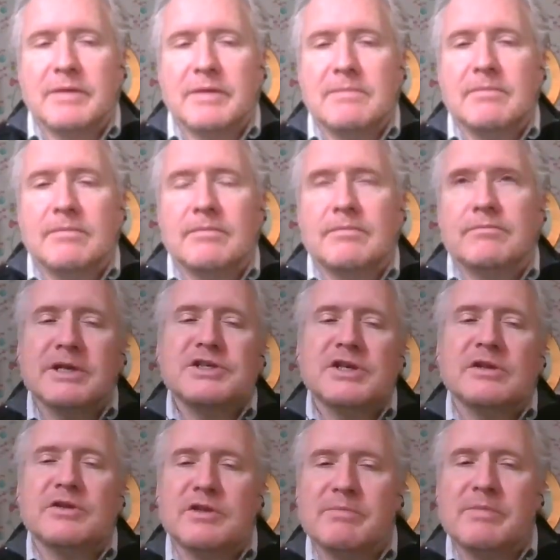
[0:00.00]
I mean
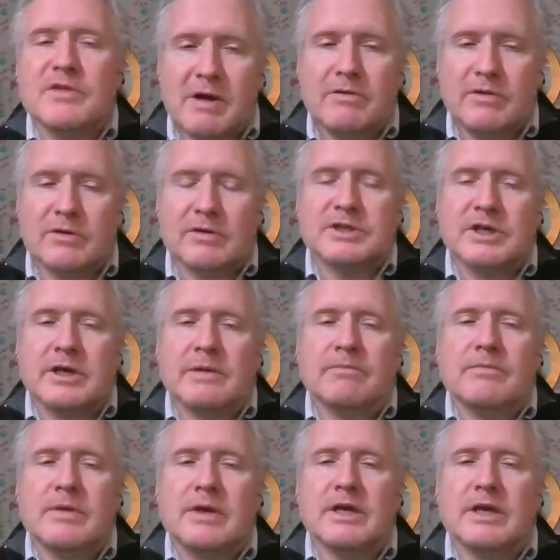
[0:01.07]
basically, the paradox
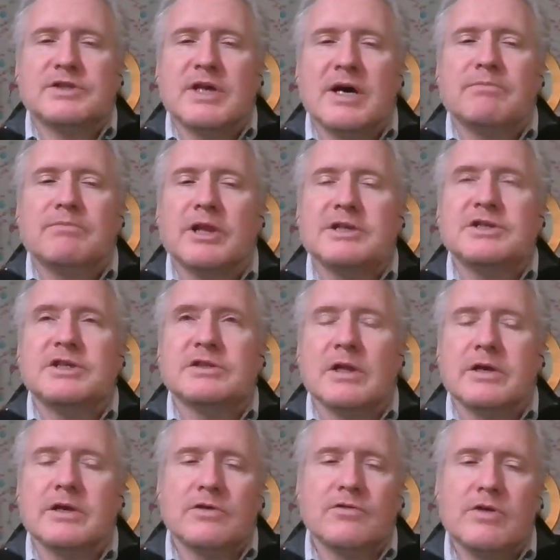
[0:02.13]
here is that
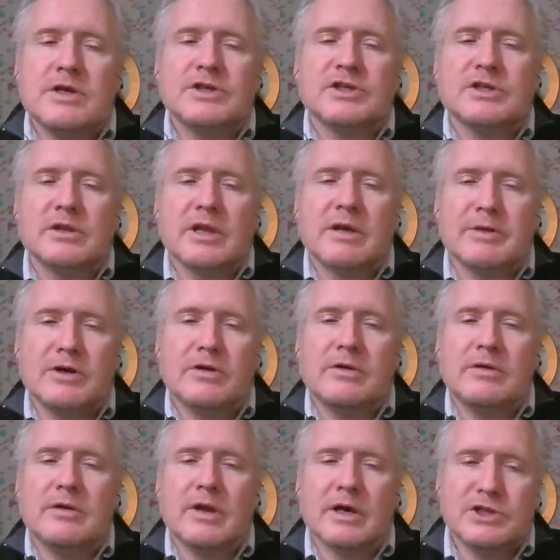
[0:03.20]
places like Greece,
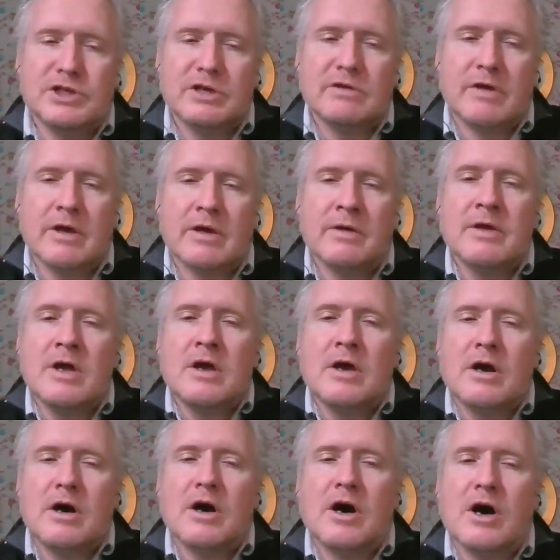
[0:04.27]
Lebanon, Nigeria
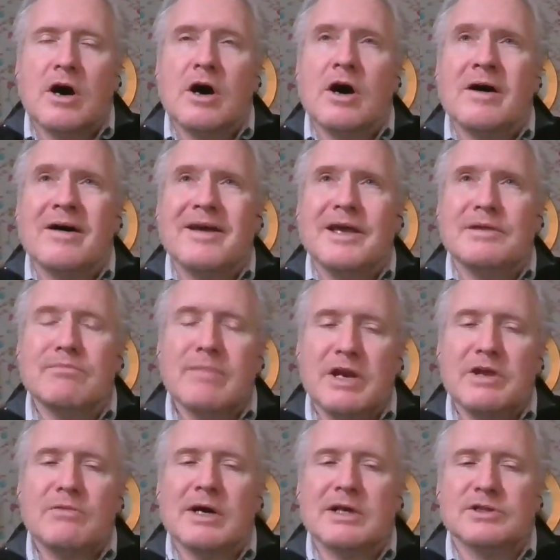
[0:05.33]
are
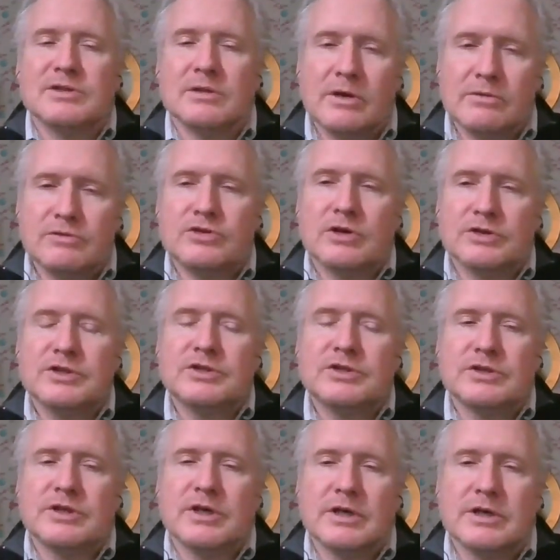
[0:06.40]
in many ways low
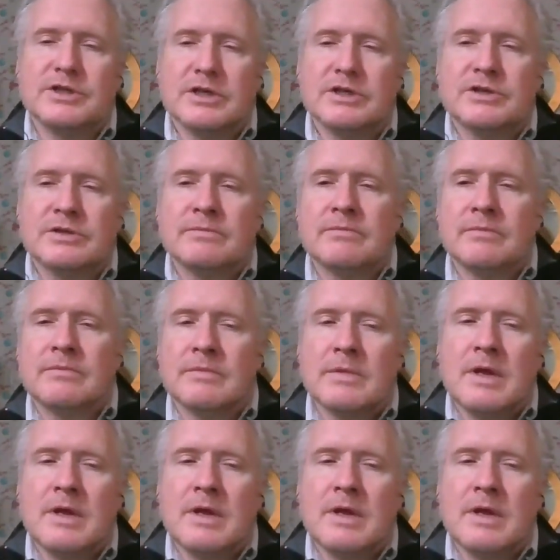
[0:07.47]
trust societies,